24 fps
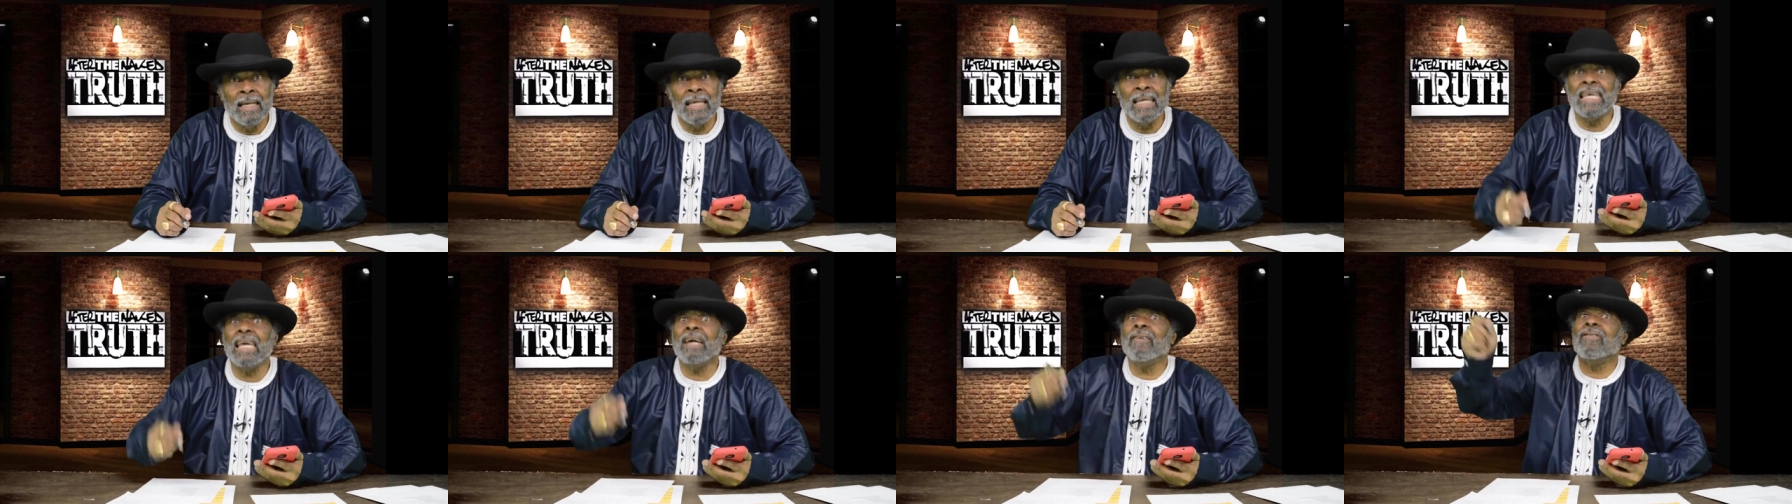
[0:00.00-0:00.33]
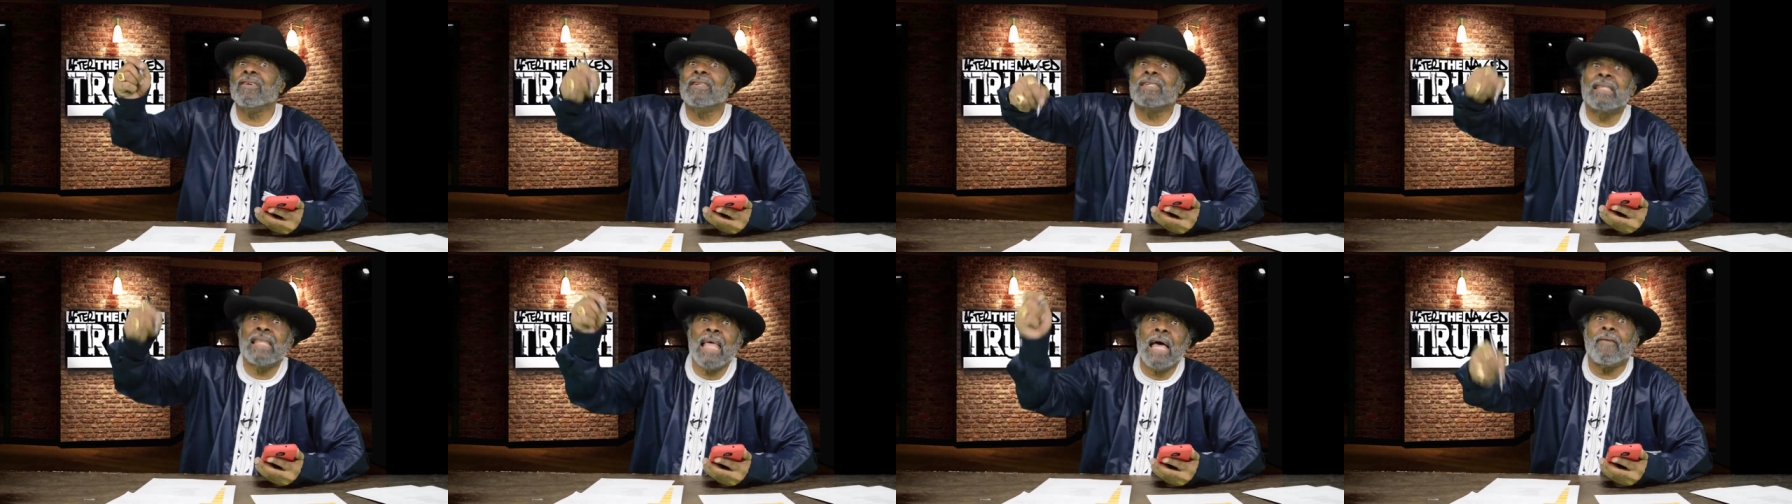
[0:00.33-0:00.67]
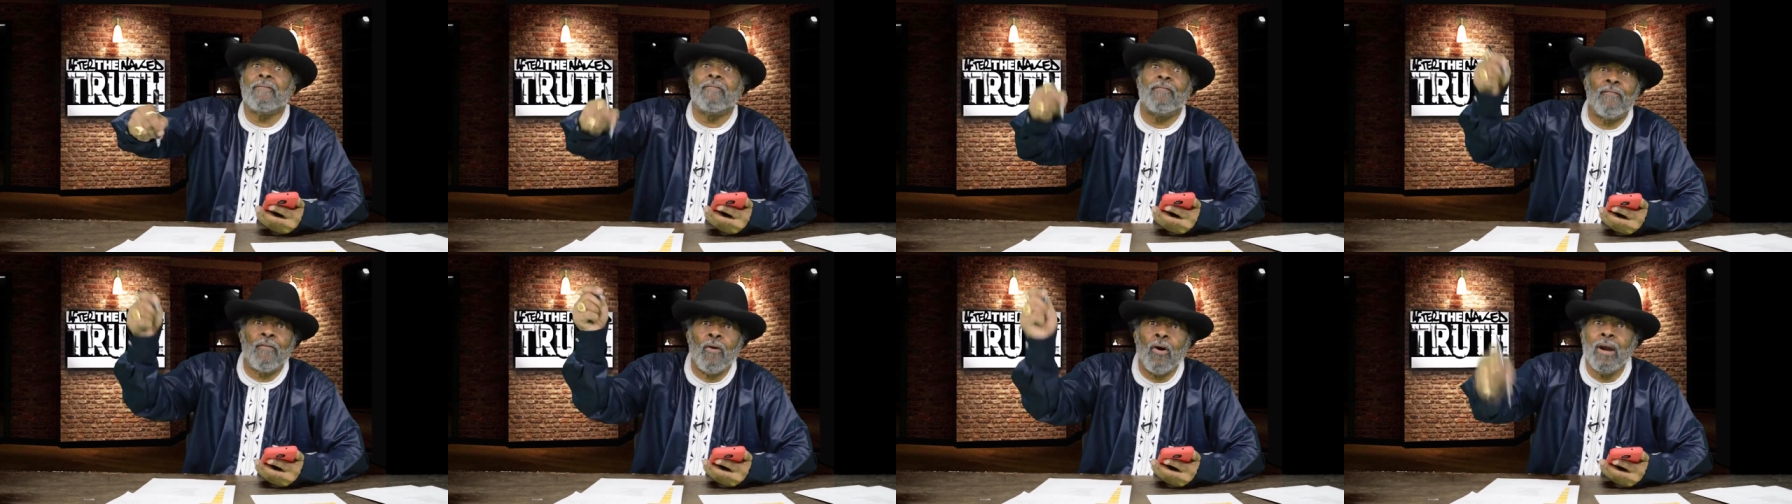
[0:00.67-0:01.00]
Give us
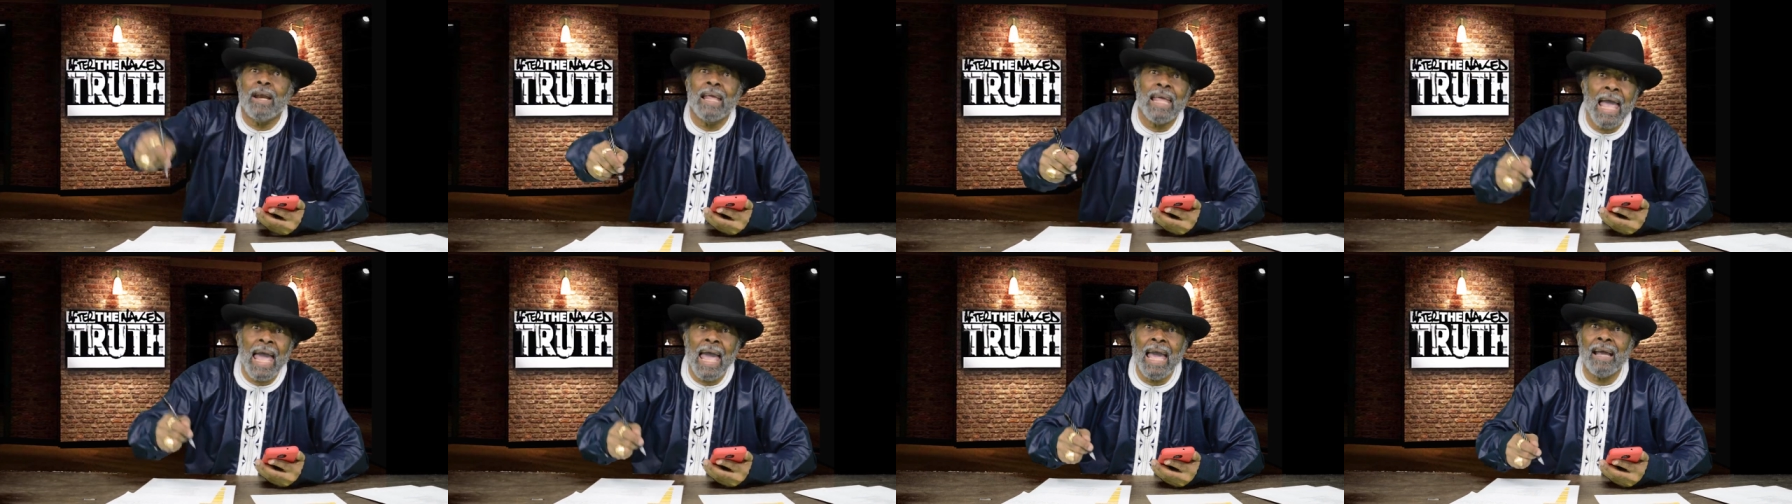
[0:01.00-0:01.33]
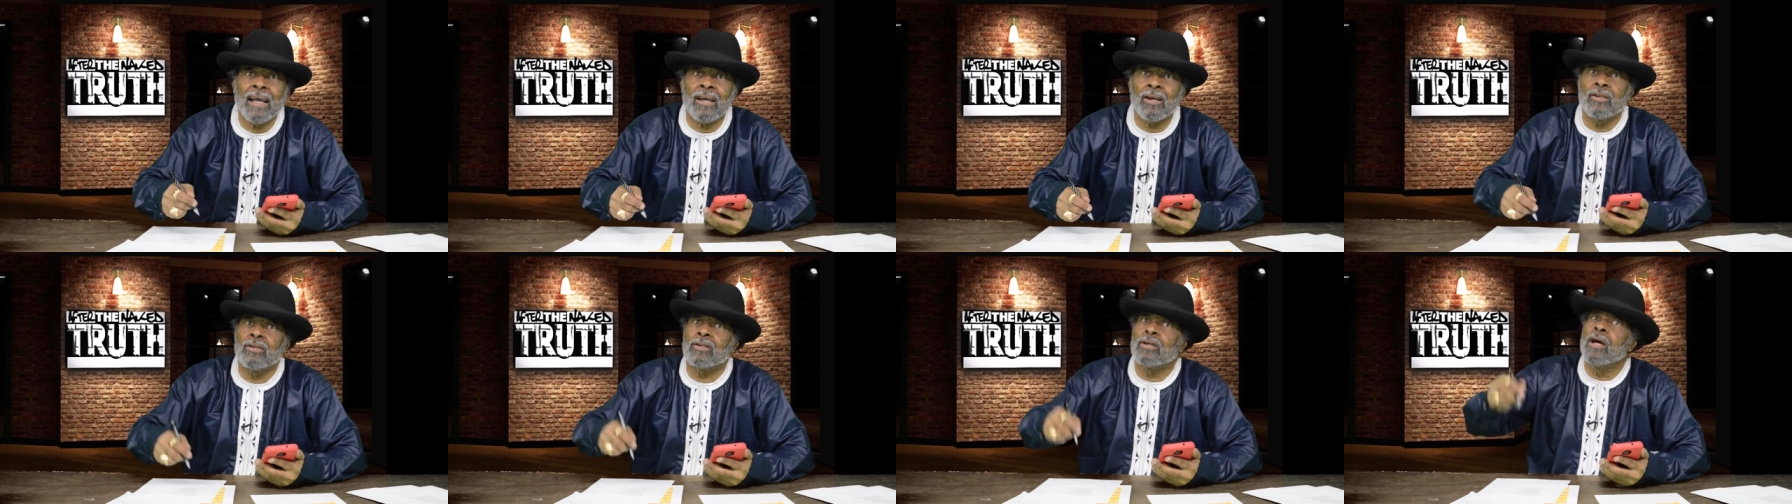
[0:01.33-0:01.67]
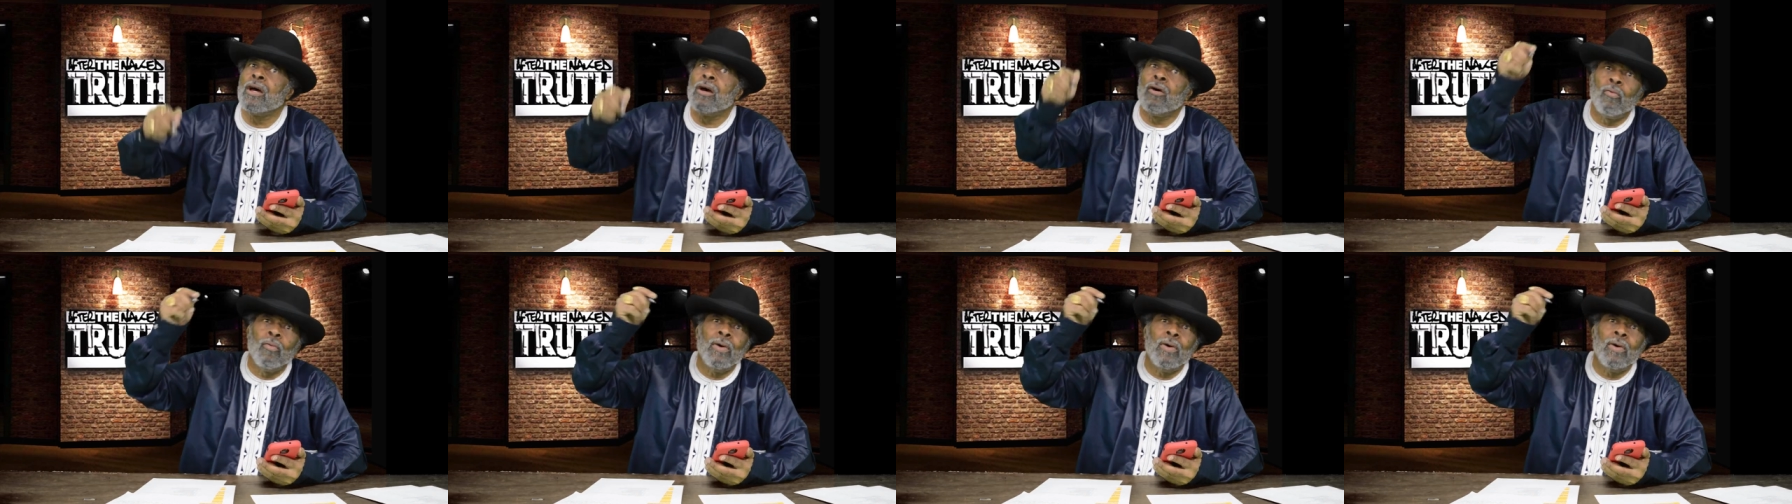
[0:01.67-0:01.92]
that forty acres.